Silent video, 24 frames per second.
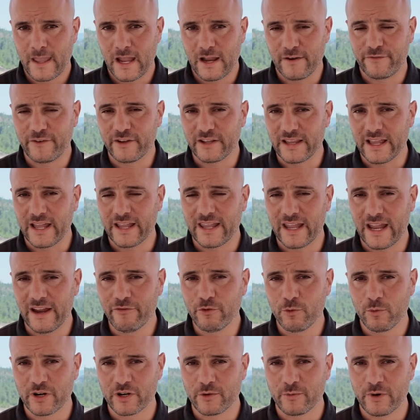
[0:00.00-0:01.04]
I feel like
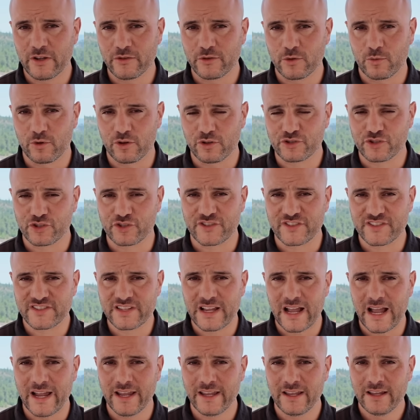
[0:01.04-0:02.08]
everyone around the world should
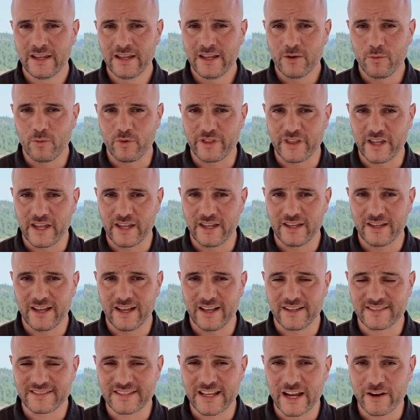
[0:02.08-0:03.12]
sigh with a
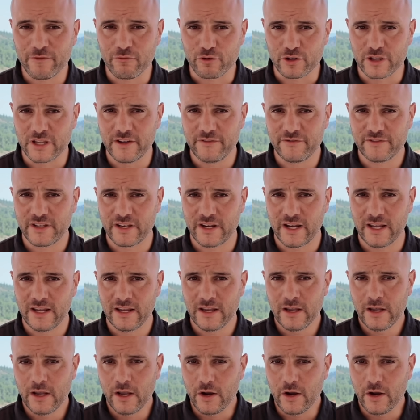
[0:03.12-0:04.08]
sigh of relief today,